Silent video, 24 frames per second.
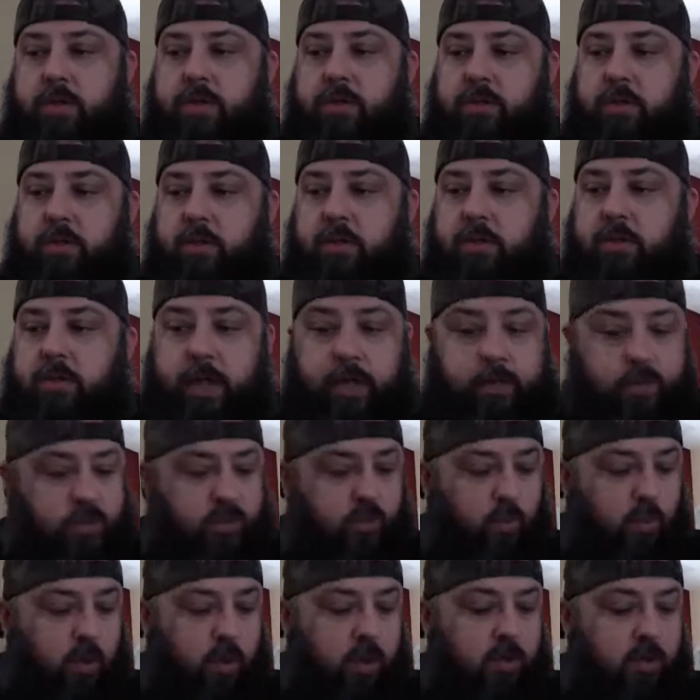So that's
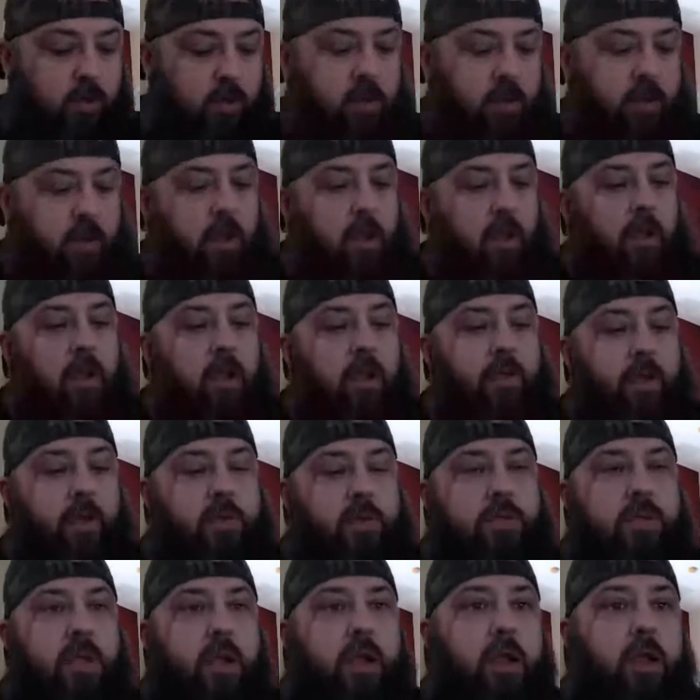one, and I
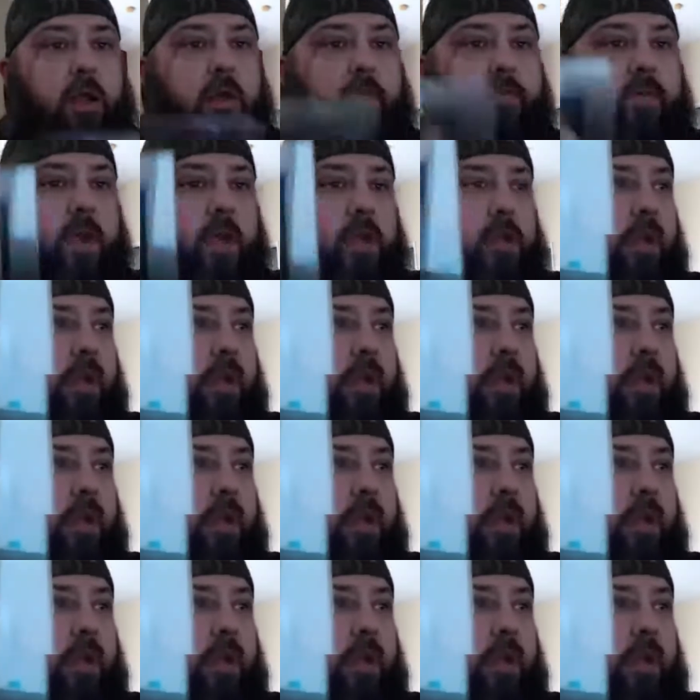was lucky enough to get the